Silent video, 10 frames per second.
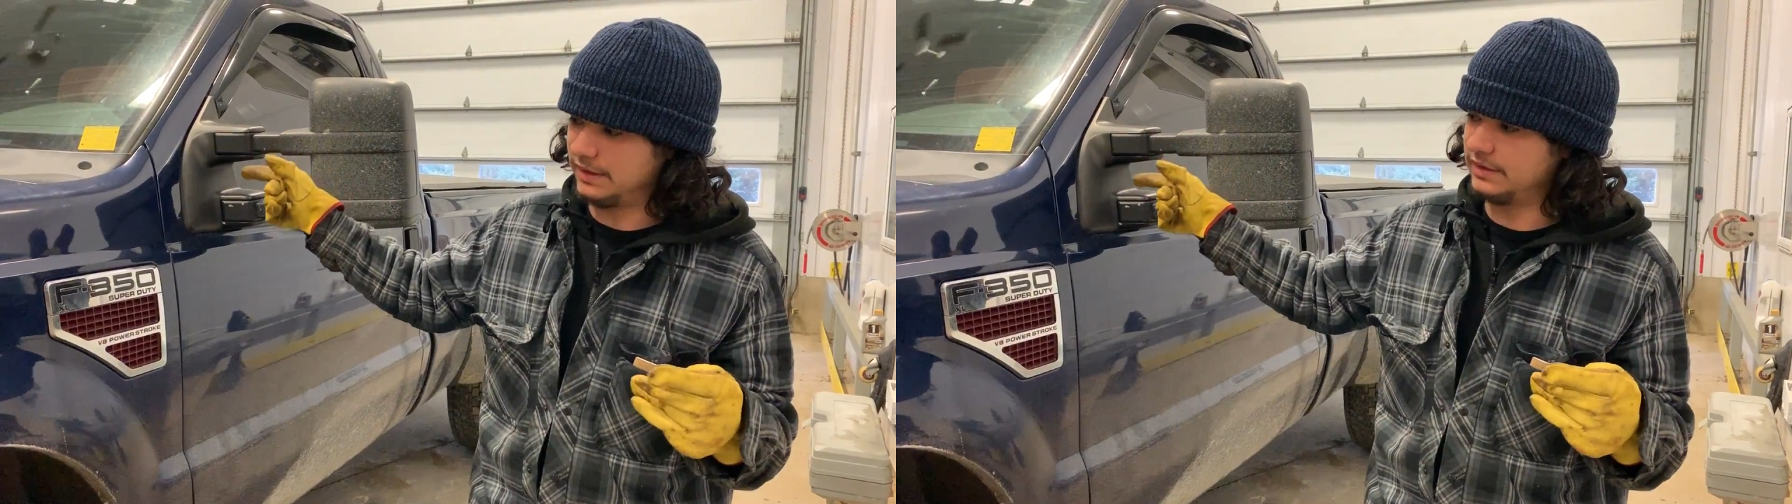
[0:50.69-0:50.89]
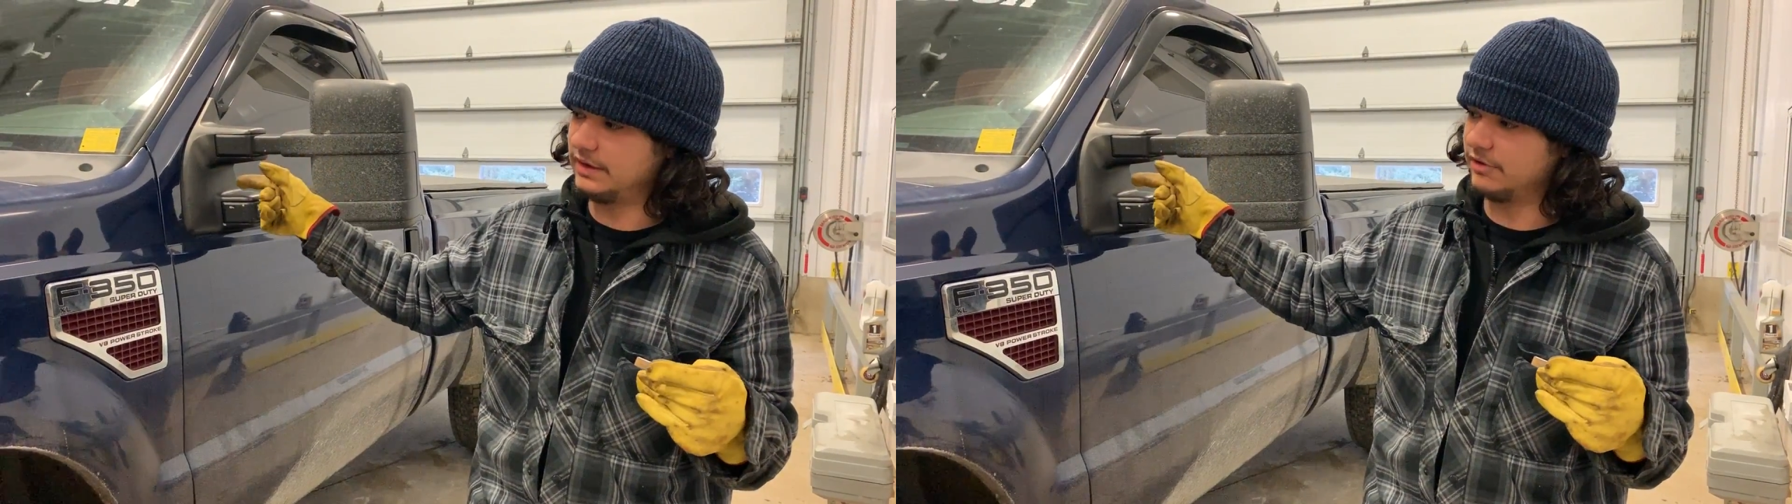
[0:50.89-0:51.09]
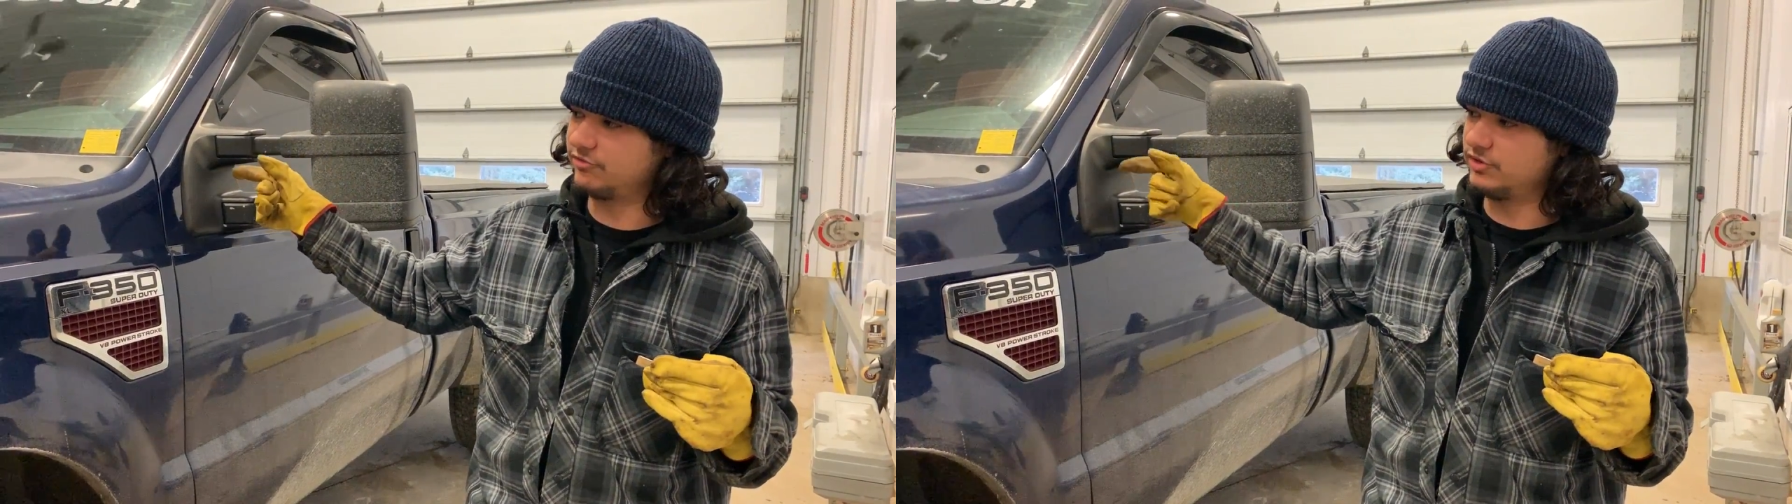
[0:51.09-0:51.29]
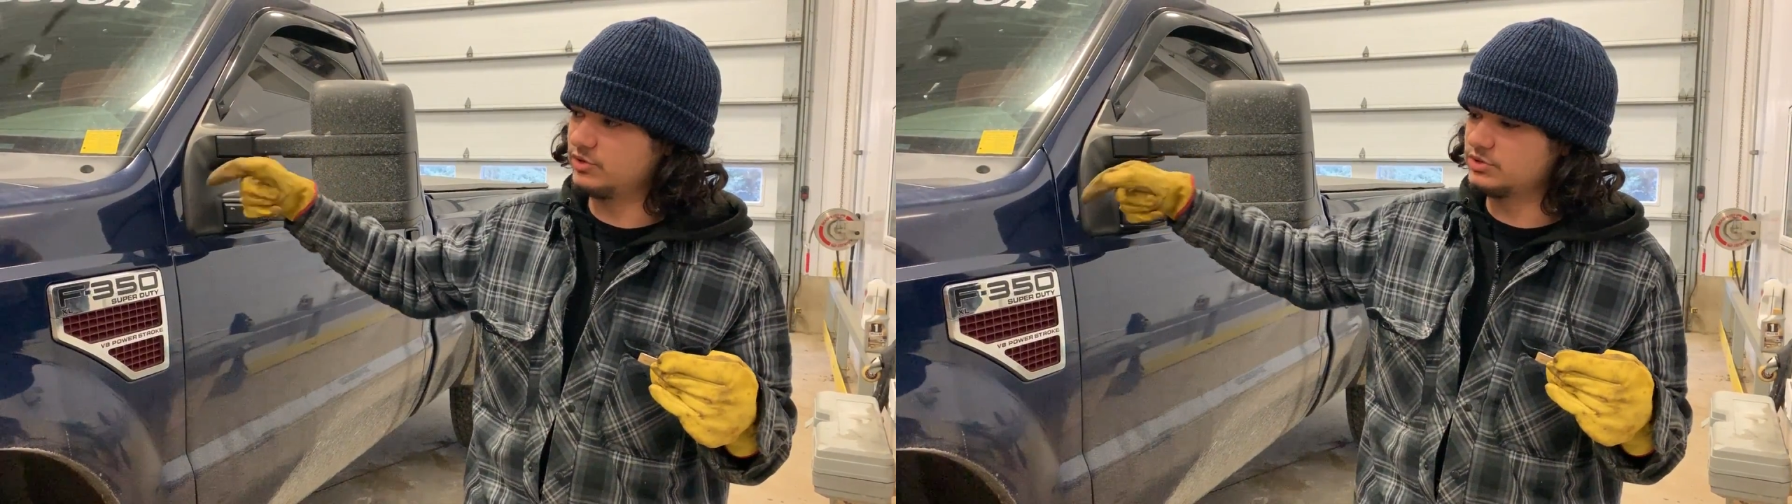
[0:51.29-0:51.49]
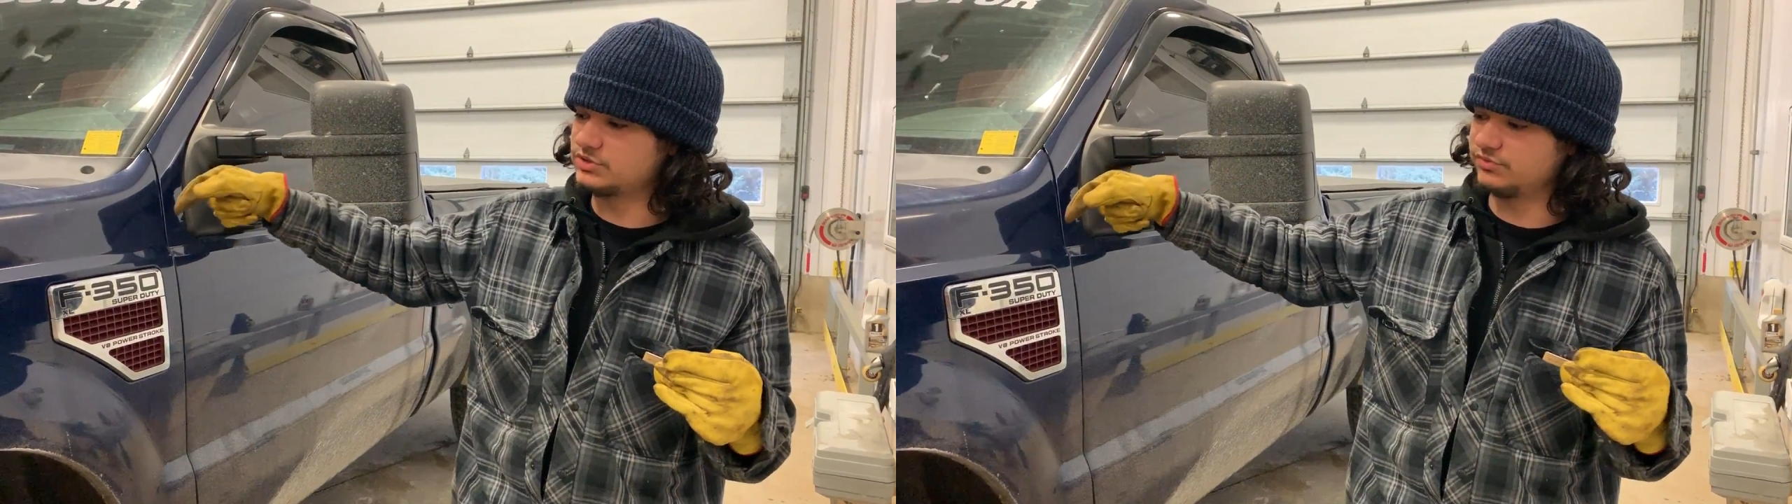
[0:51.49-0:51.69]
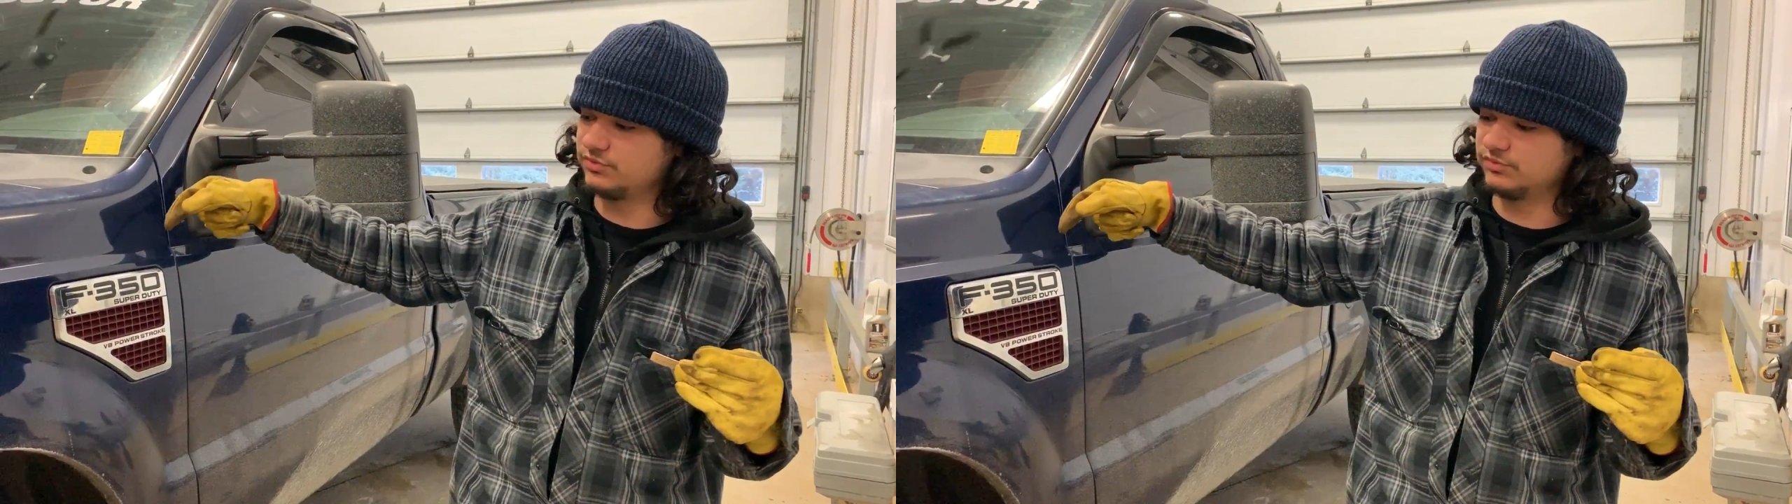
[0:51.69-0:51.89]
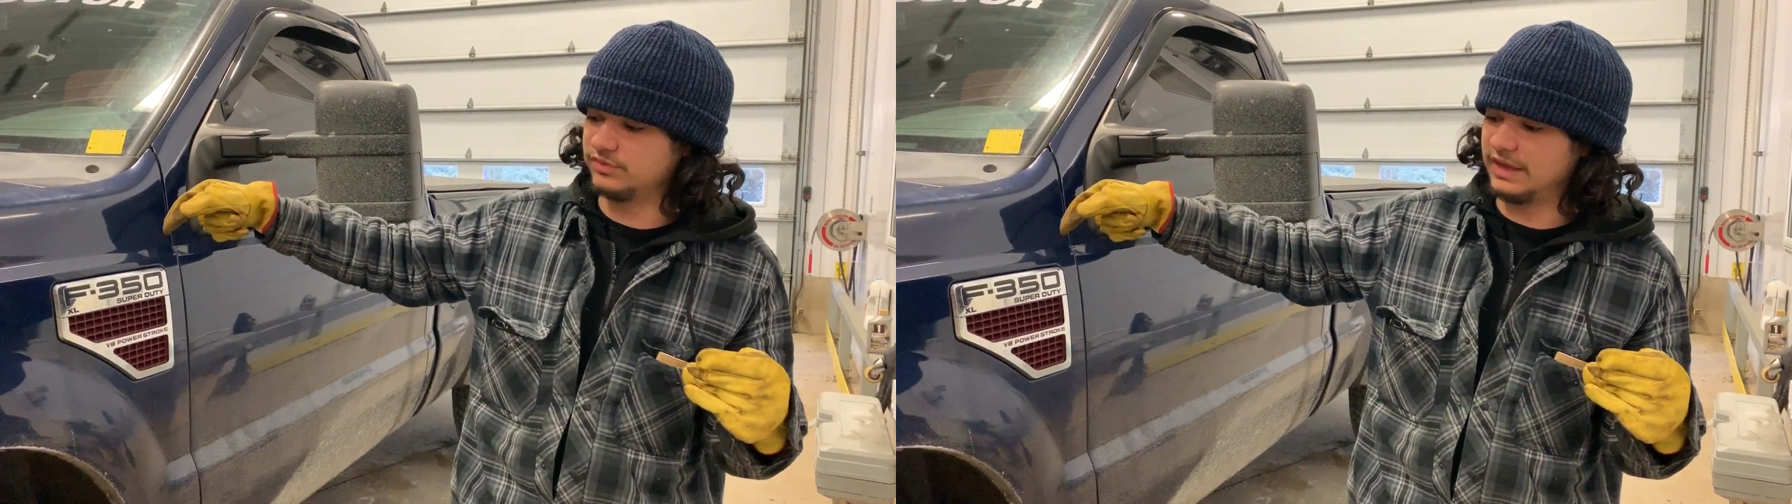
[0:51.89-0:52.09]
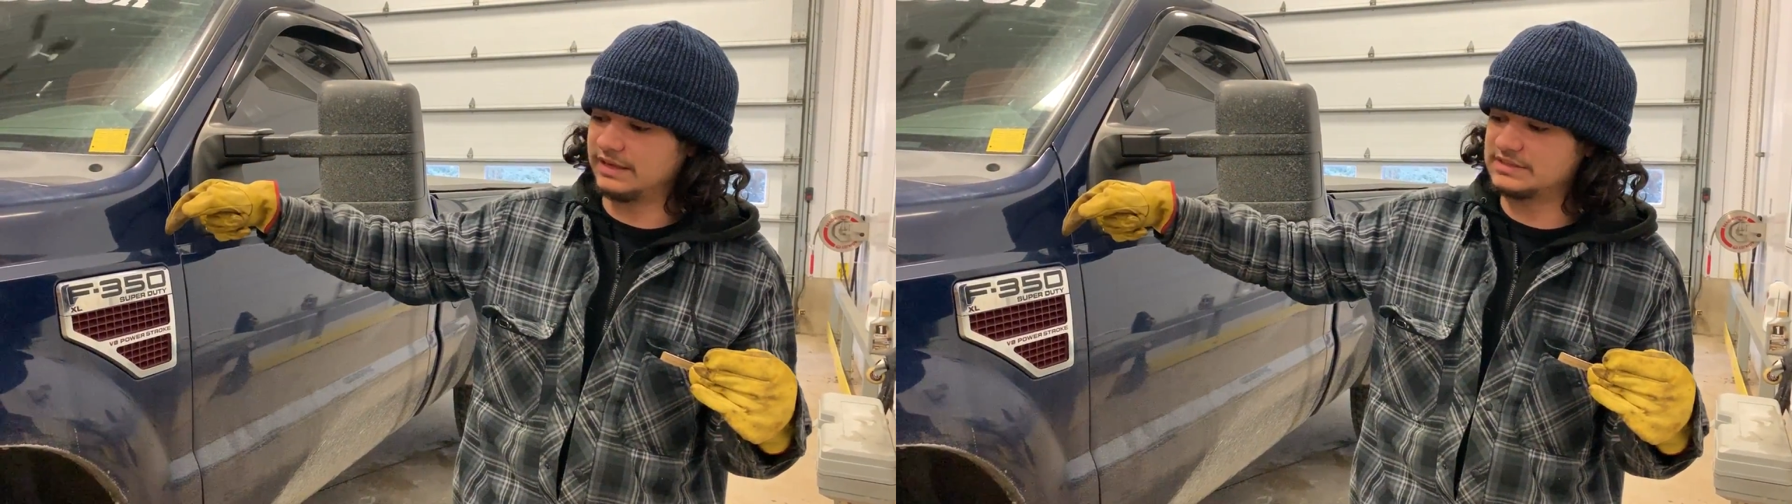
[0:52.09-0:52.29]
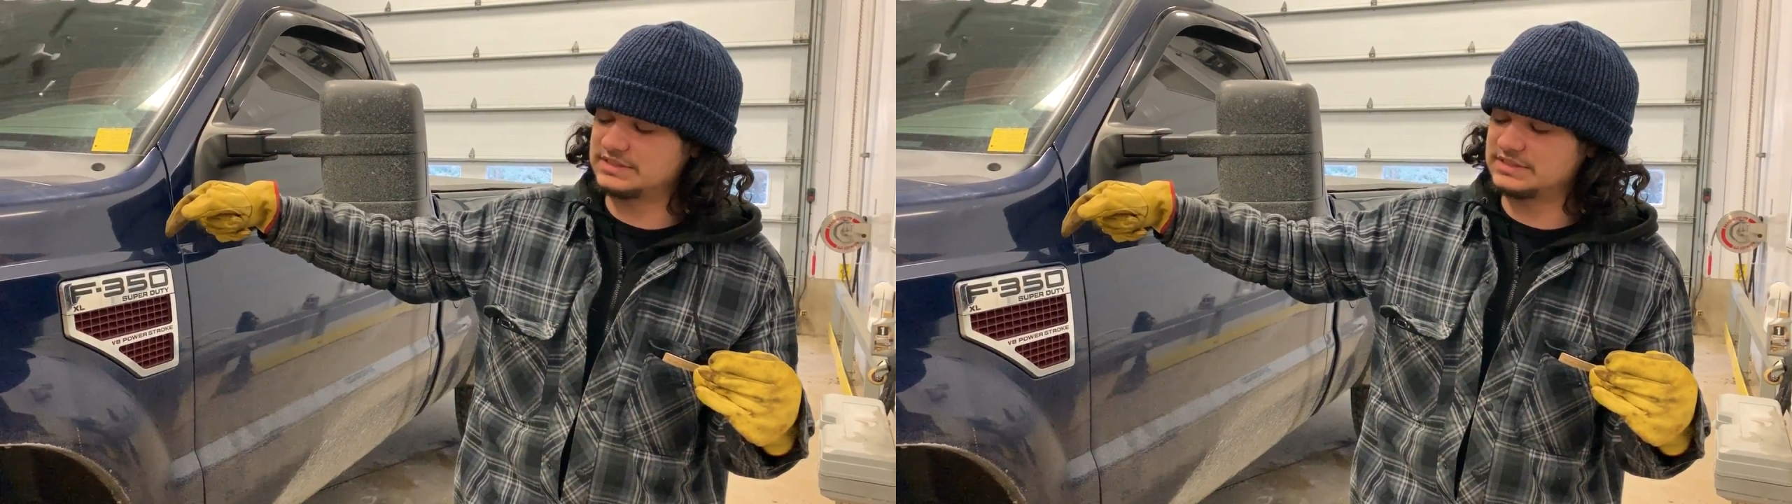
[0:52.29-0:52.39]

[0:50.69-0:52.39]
and then a fuse that